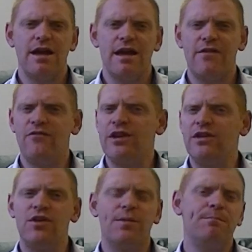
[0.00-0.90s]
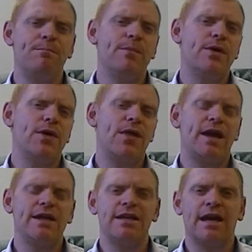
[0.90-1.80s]
Every number that
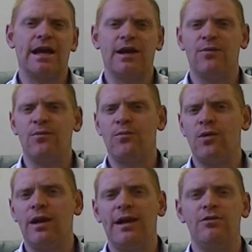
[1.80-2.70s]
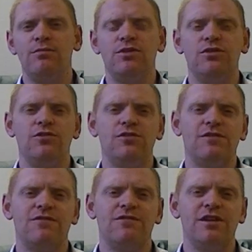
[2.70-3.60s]
I count will help you to
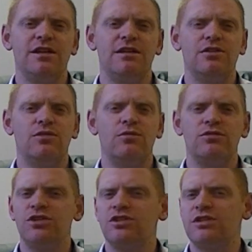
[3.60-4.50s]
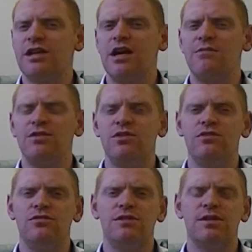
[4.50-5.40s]
feel, will just help
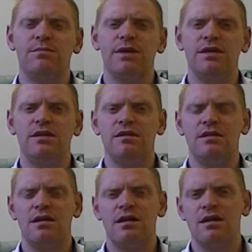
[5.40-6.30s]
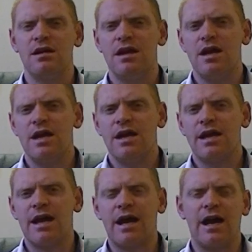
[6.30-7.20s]
you to be
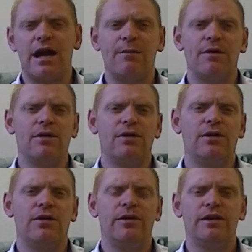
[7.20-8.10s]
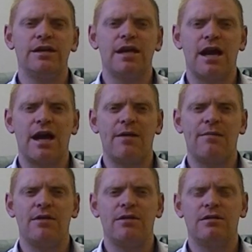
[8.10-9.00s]
calmer and
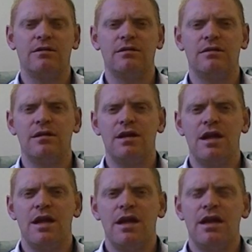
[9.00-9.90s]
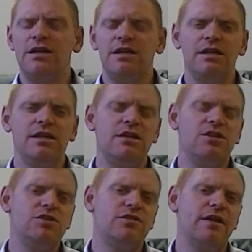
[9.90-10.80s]
calmer. And
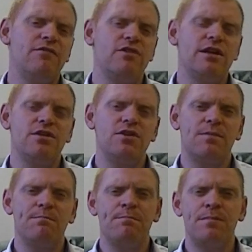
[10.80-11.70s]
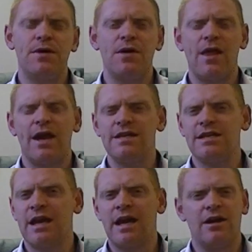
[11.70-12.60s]
each and every number that I
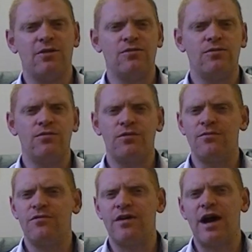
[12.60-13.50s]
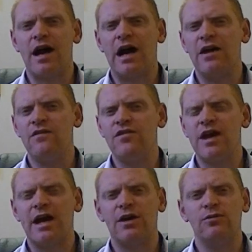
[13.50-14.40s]
count from 5
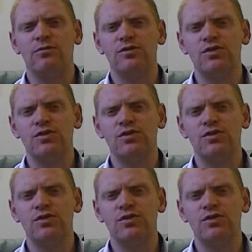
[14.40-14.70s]
down to